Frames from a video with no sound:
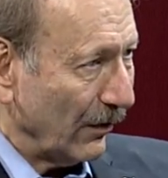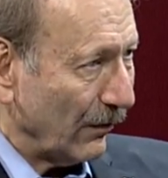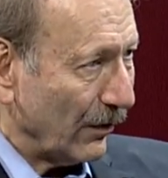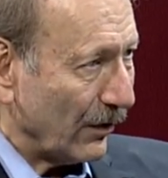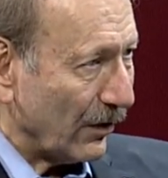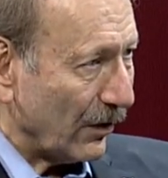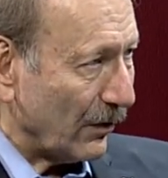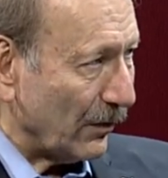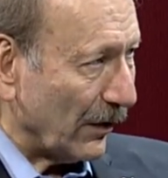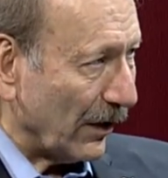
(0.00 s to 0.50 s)

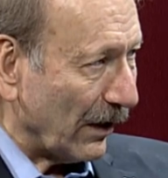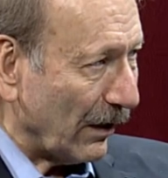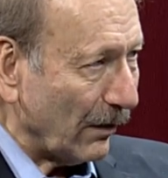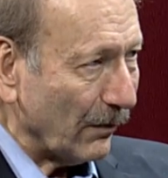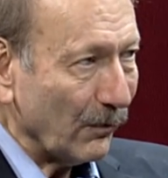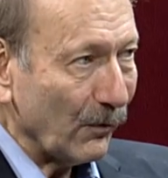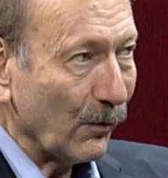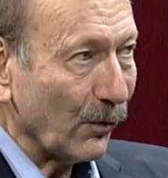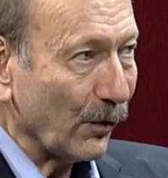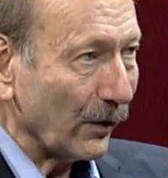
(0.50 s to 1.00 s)
which has
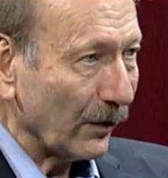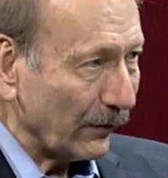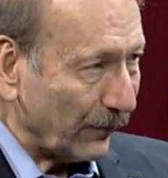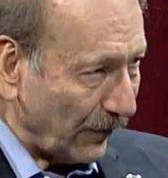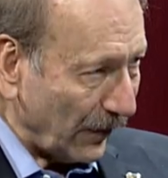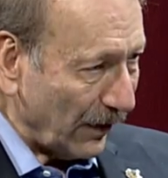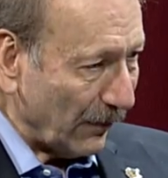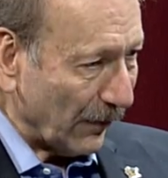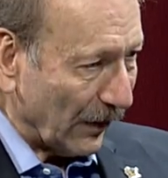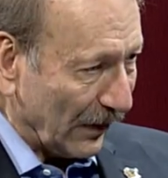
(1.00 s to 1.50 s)
become world
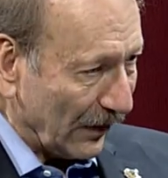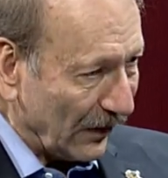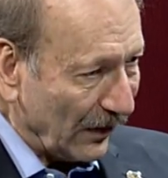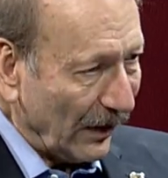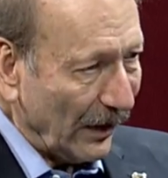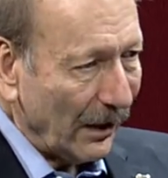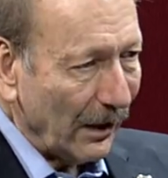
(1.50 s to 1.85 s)
famous.